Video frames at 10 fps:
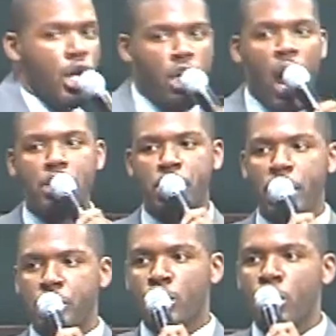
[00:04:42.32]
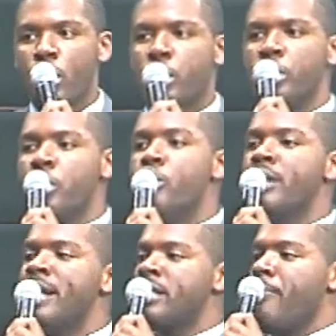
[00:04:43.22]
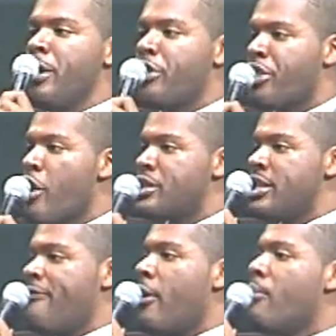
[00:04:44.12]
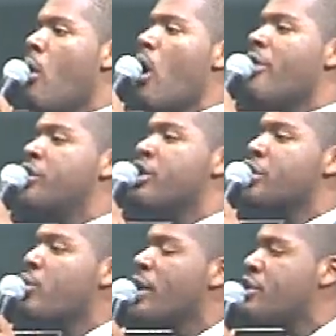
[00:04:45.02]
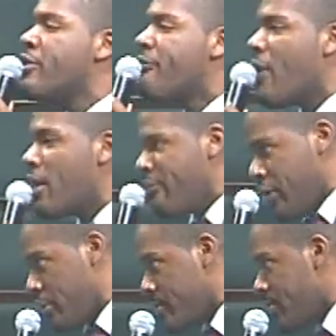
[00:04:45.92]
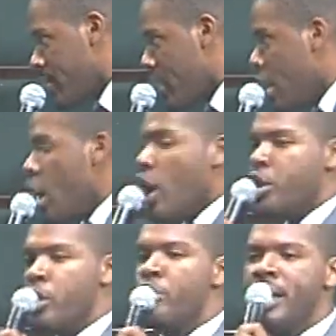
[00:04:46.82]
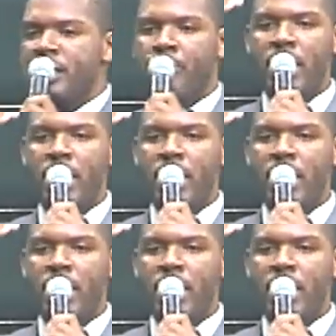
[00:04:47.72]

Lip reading: God says, look, you need to be thirsty for more than just what's in front of you. You need to